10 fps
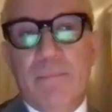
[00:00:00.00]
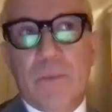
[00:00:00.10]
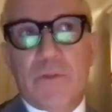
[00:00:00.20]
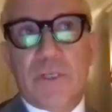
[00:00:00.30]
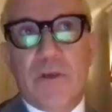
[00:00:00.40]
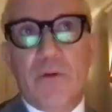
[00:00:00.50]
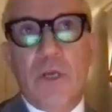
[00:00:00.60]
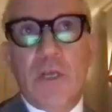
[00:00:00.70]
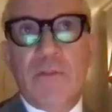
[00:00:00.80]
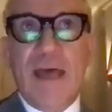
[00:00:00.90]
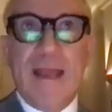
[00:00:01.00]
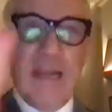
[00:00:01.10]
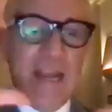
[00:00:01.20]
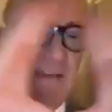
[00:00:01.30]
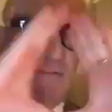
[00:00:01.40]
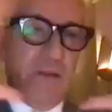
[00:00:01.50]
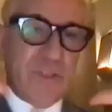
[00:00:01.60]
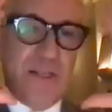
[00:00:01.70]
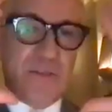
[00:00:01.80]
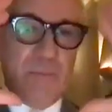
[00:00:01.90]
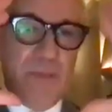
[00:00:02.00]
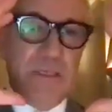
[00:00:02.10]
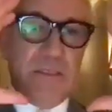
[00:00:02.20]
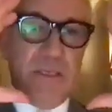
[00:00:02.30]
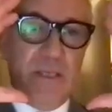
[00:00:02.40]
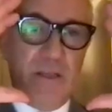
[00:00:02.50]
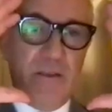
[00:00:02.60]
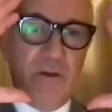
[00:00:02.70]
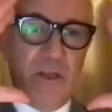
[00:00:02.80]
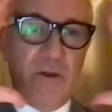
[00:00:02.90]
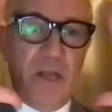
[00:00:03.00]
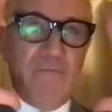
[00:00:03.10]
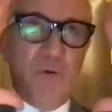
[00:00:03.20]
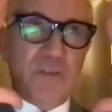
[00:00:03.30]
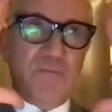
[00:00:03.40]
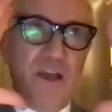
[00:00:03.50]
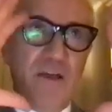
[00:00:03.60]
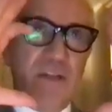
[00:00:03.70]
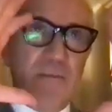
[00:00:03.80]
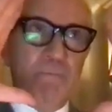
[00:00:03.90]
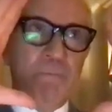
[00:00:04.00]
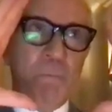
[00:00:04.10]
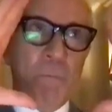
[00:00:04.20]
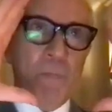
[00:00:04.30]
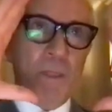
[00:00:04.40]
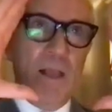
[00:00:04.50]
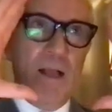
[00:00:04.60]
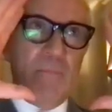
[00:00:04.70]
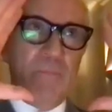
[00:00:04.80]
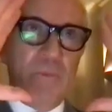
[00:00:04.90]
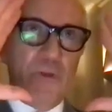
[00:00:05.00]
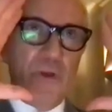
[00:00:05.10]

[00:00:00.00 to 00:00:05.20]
so that level of sensibility, and I've always found it, I have